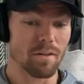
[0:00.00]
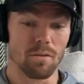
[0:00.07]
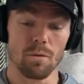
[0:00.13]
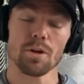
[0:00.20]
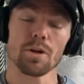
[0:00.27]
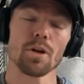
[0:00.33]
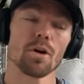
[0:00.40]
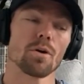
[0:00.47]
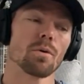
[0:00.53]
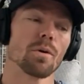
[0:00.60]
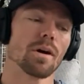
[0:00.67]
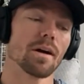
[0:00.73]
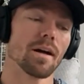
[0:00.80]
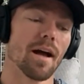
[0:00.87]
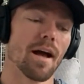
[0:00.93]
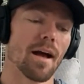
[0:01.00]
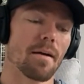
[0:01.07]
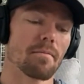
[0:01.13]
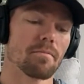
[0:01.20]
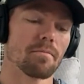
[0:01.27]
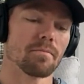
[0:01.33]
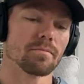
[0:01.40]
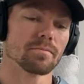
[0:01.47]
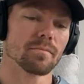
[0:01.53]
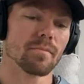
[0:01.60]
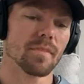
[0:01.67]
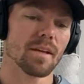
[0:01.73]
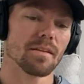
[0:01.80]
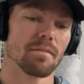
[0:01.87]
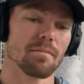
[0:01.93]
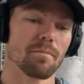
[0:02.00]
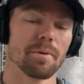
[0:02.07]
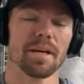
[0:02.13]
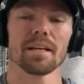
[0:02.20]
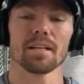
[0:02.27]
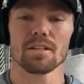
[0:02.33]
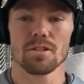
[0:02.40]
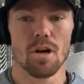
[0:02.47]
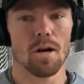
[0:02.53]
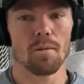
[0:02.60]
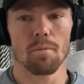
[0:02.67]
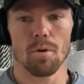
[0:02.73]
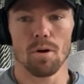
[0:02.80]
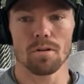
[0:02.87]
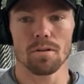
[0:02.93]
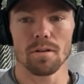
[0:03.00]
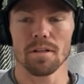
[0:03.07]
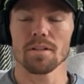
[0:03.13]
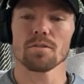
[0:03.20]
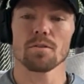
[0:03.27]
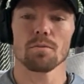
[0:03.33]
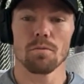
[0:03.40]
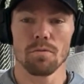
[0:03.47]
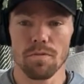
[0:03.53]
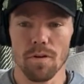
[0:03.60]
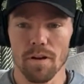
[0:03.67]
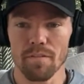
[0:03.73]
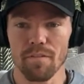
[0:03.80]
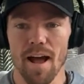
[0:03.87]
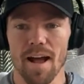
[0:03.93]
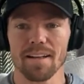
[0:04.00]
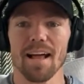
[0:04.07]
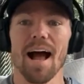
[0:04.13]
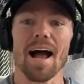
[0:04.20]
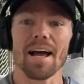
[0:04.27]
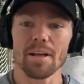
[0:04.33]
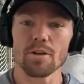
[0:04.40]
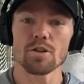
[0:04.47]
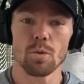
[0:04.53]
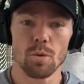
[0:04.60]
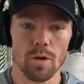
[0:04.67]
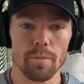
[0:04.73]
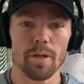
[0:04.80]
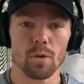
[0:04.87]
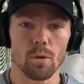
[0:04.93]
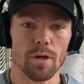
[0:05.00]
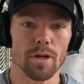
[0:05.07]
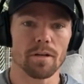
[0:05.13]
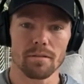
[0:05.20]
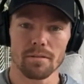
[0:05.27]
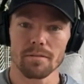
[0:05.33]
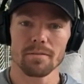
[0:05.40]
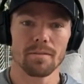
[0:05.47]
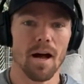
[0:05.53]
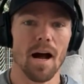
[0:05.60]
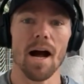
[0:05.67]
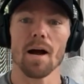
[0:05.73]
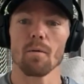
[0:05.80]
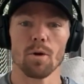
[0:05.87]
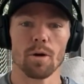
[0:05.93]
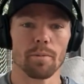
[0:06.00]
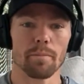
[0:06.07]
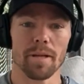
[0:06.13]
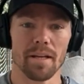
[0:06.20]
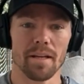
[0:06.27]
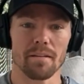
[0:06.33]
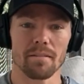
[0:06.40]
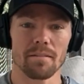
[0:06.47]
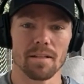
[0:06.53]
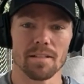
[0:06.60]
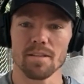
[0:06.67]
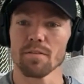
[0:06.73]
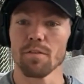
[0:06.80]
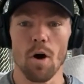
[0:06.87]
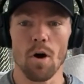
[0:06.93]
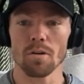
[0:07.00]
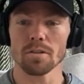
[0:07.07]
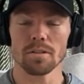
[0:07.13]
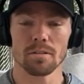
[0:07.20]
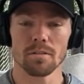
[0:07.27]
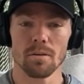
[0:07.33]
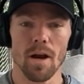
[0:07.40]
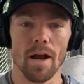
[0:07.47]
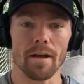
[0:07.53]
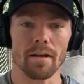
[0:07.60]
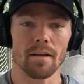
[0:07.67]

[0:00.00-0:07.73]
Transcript: Well, being in the startup world, so fun fact, I used to want to be a lawyer. I will admit it. It's a fault, right?